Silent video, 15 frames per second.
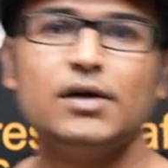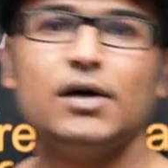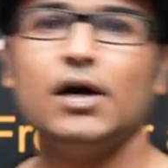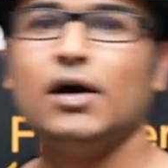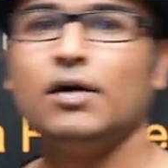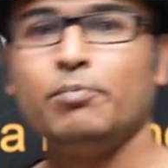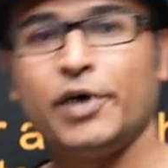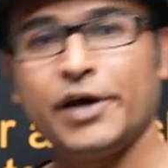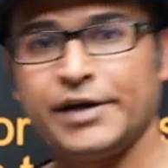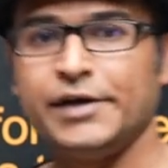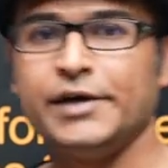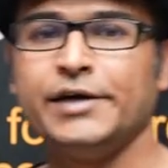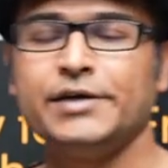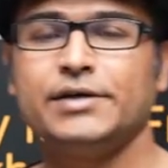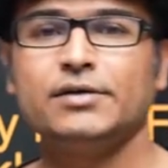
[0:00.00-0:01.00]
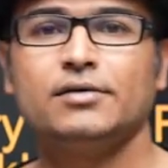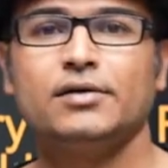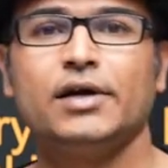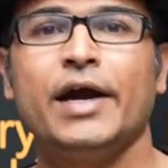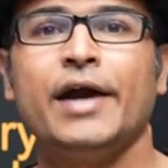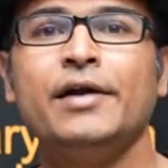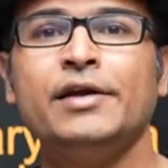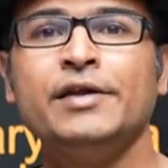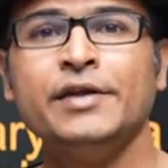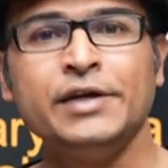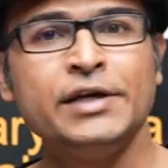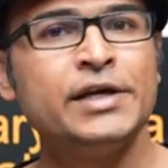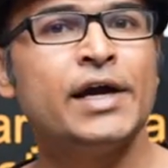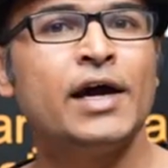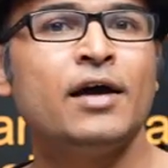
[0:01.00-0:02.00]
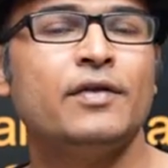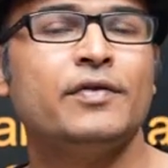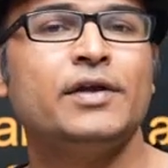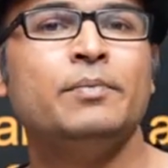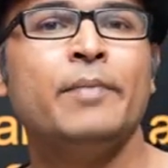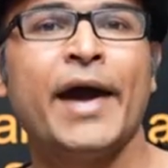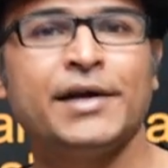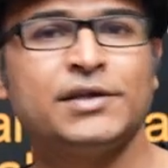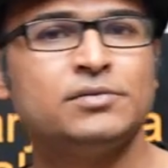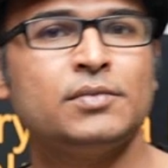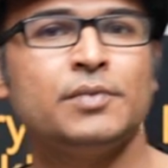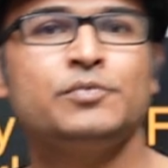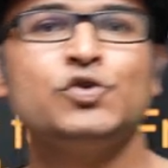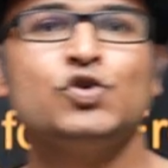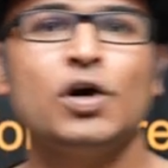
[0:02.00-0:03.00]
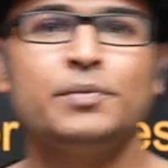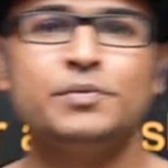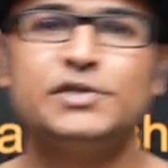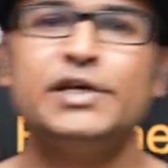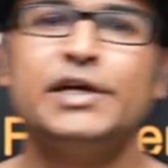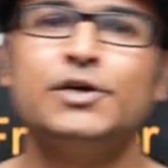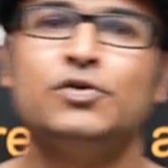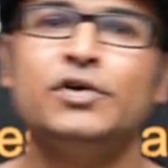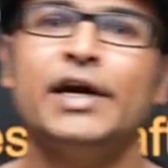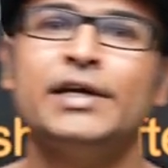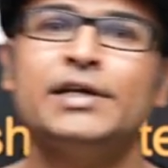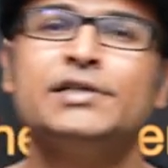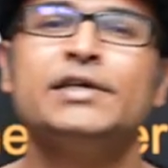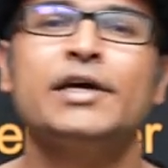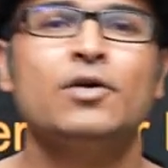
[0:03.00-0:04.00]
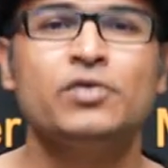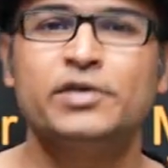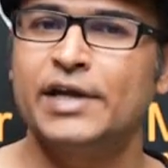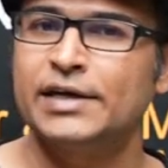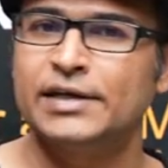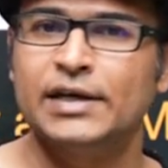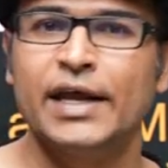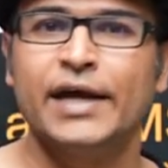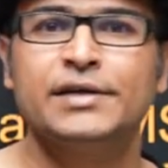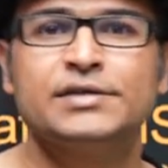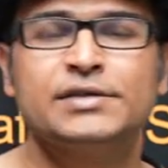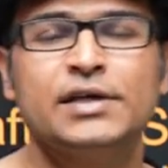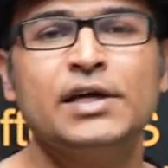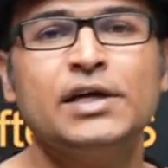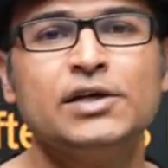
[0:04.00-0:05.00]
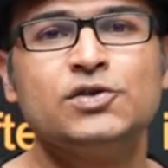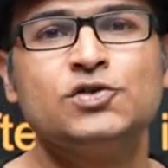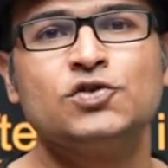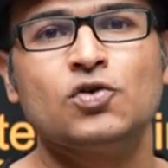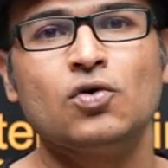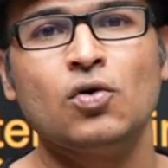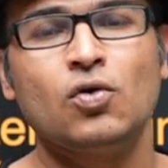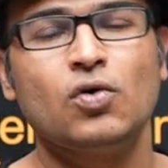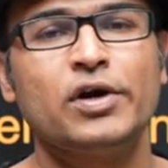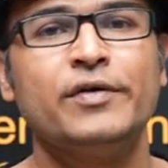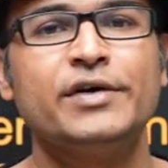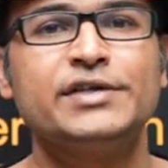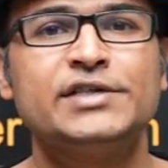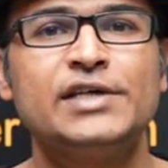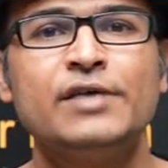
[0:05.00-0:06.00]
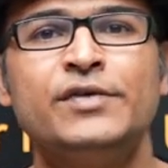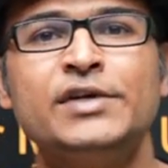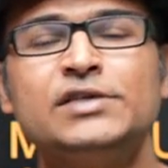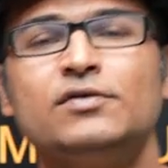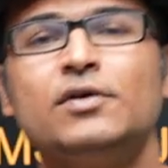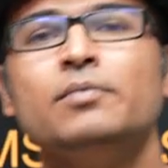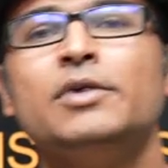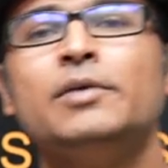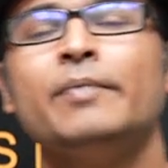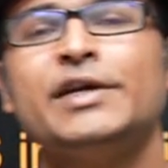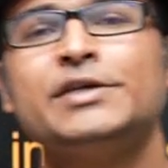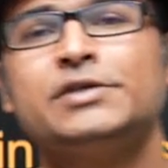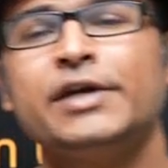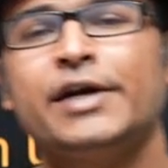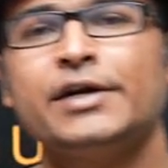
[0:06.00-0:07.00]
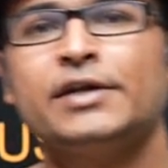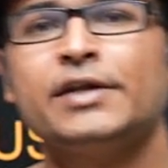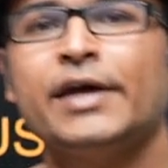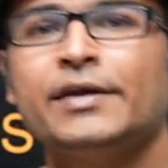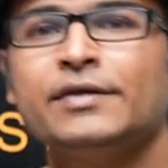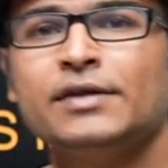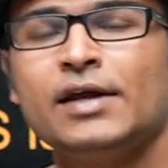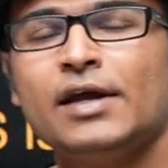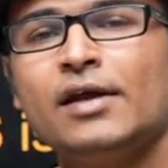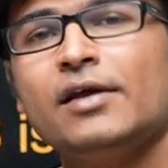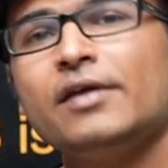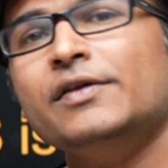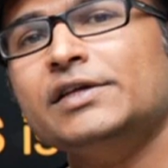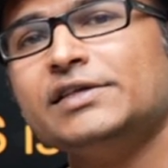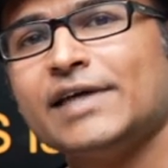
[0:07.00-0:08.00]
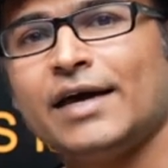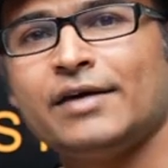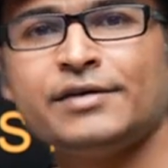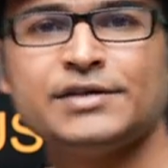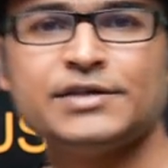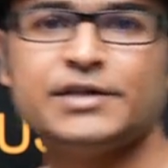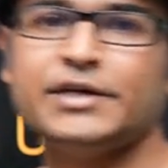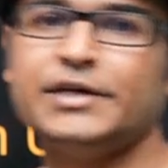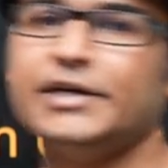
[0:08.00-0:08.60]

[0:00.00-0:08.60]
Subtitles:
per year. And in India, the maximum jobs that you get is around 30 lakhs. So your savings will be much greater than the salaries in